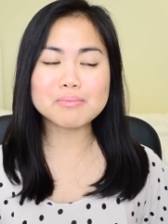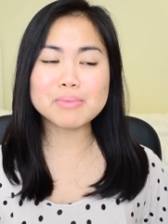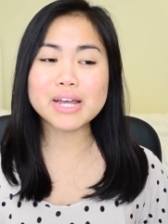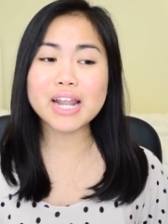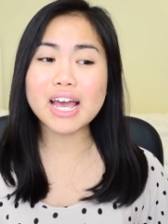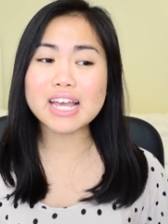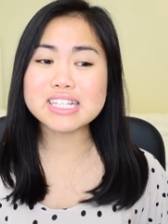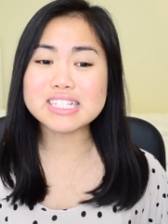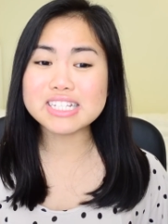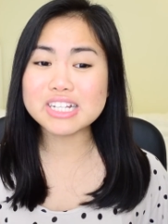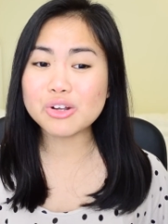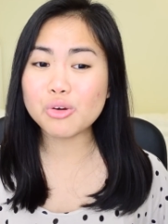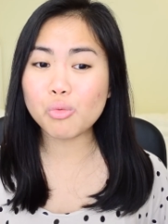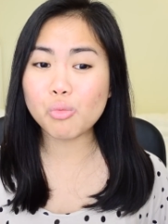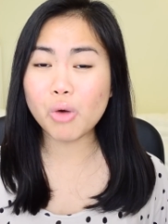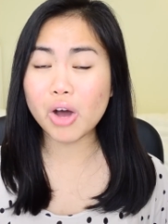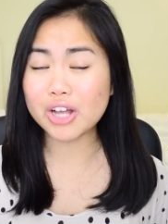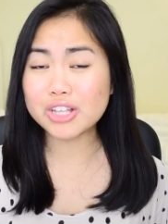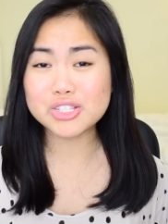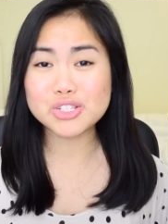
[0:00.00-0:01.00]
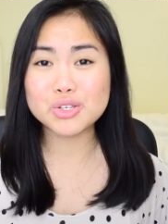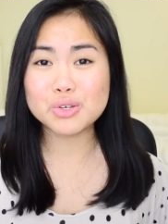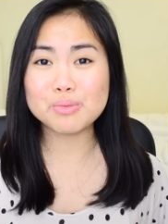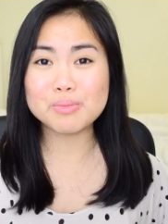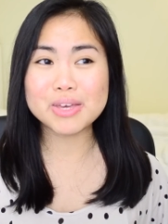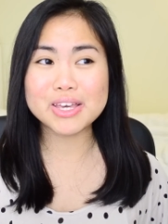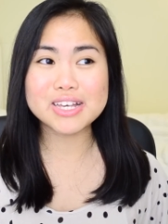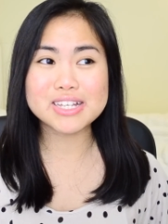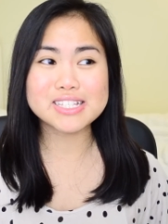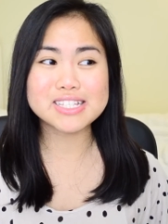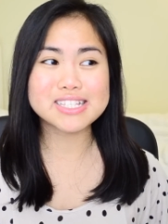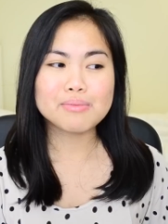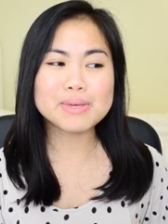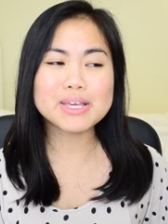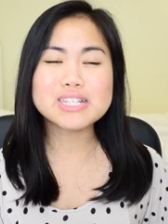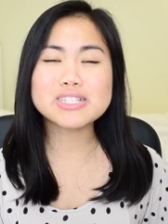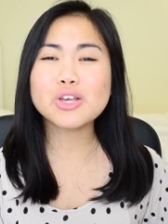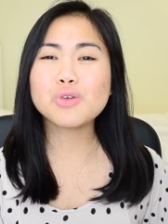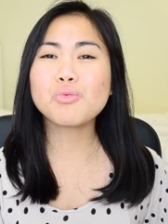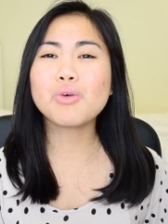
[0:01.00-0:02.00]
but I didn't want to because,
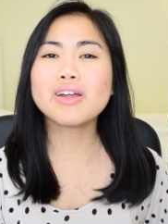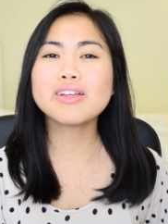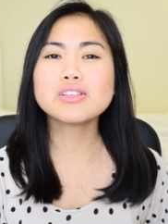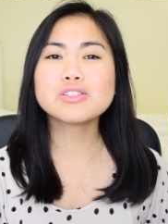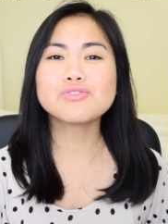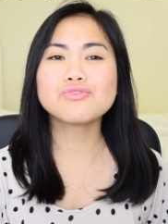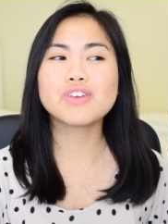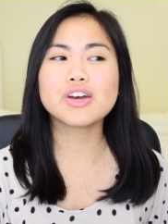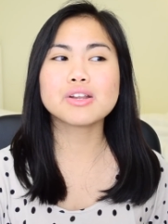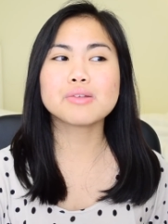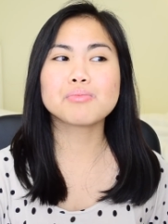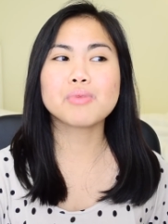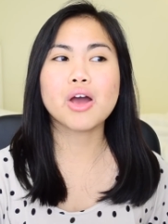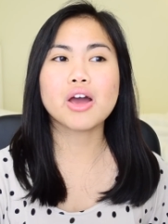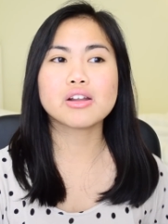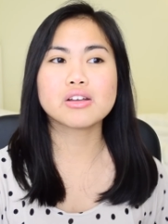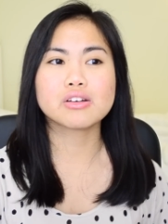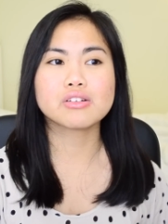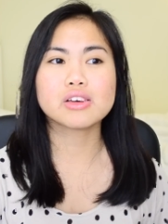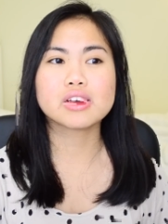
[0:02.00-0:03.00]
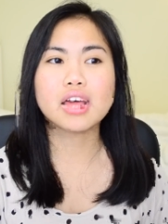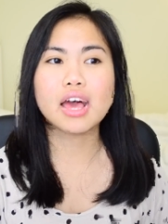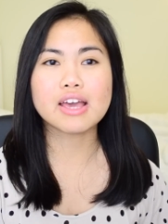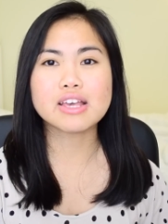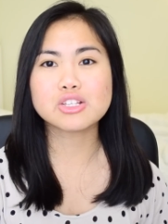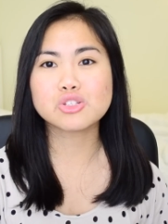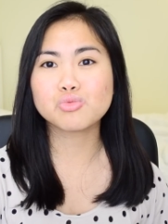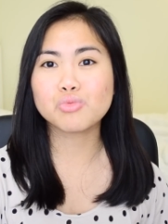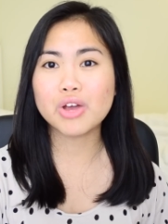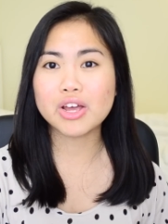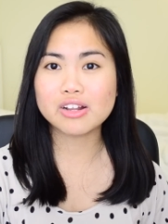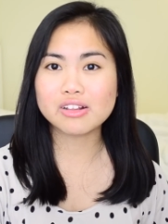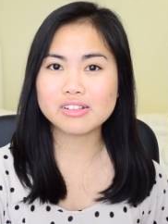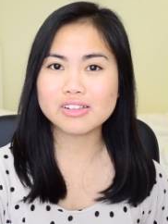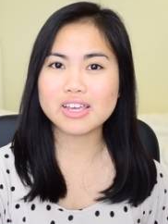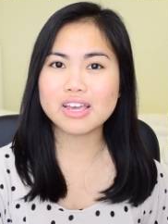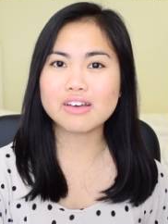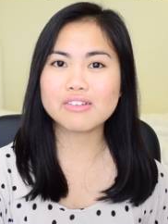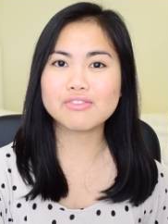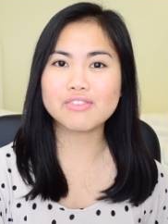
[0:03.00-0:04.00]
because I wanted to find a product that is
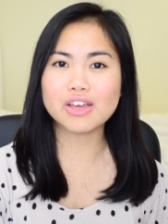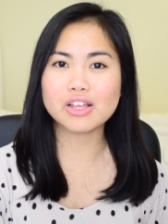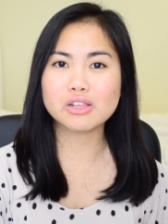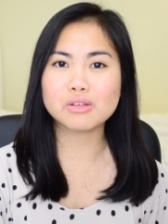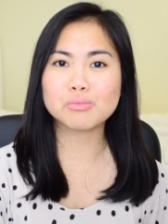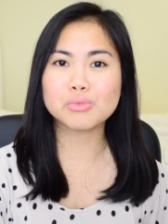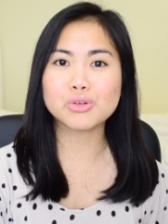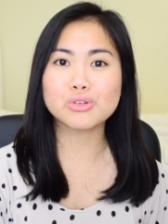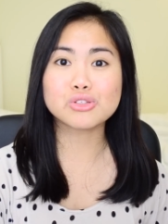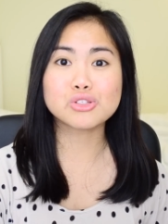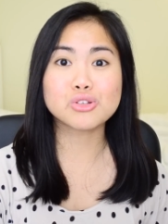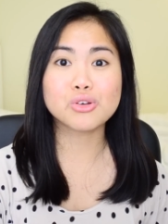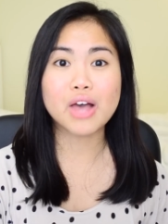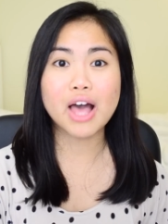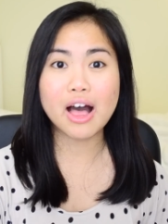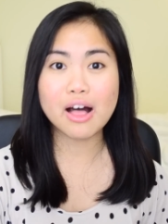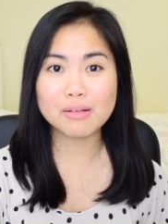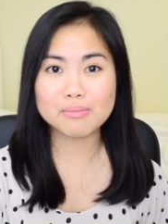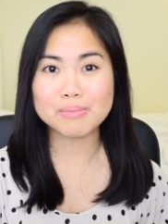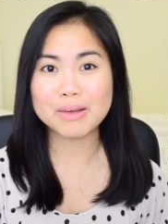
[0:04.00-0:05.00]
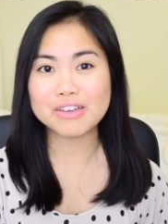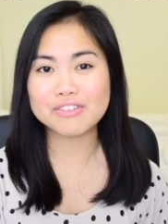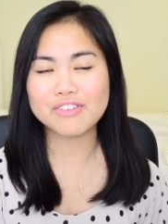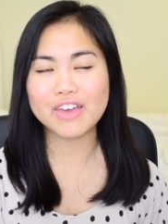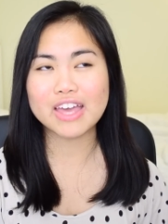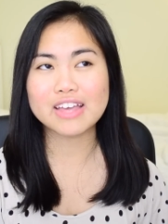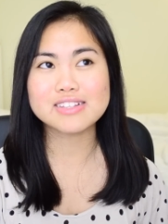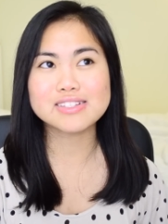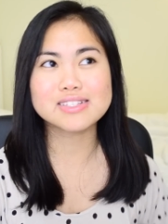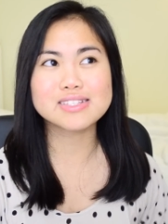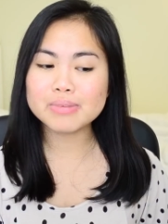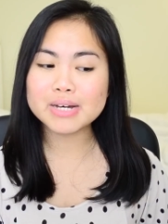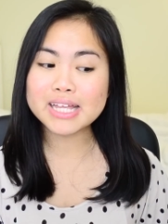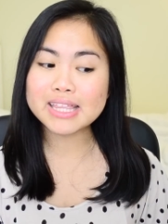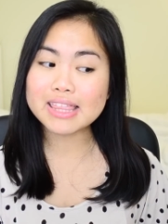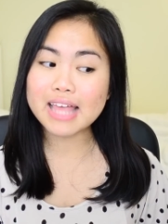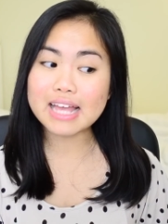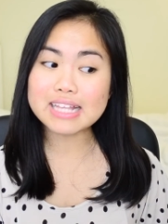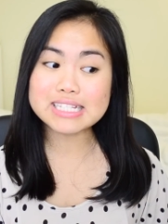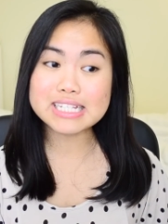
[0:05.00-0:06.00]
readily available to help my face.
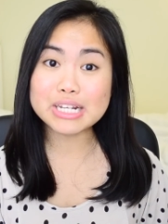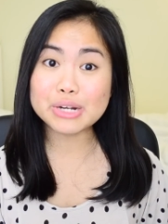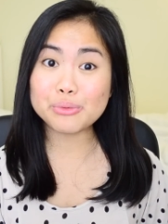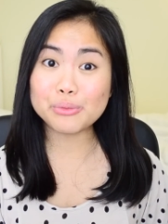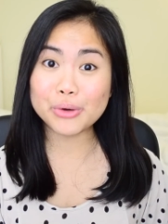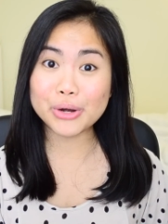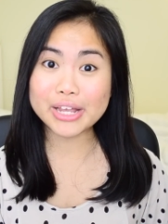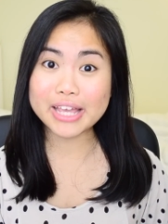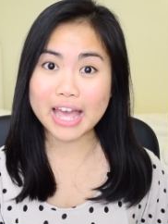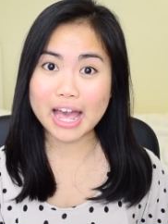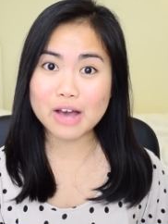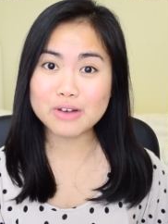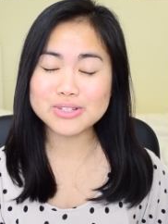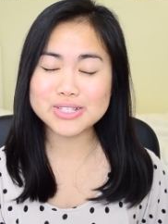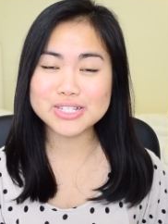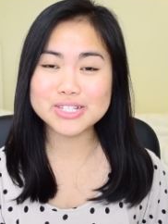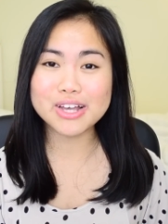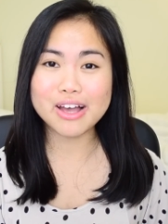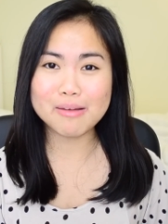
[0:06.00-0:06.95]
But that didn't work out,